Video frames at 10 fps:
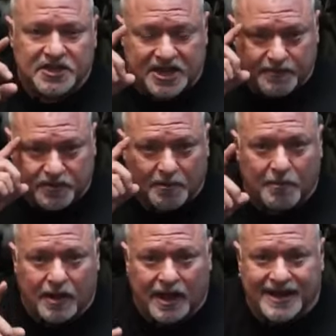Keep your
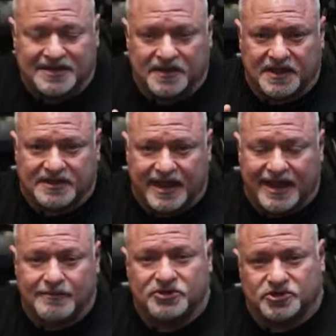mind in the
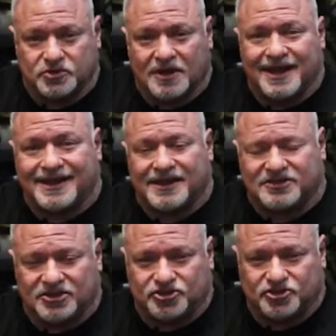game. Do not
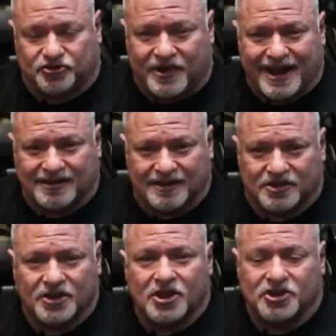get
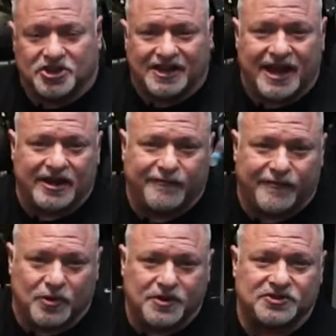distracted. You gotta
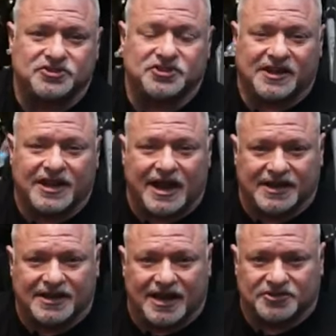focus, you
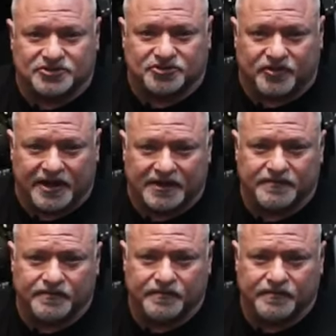gotta concentrate.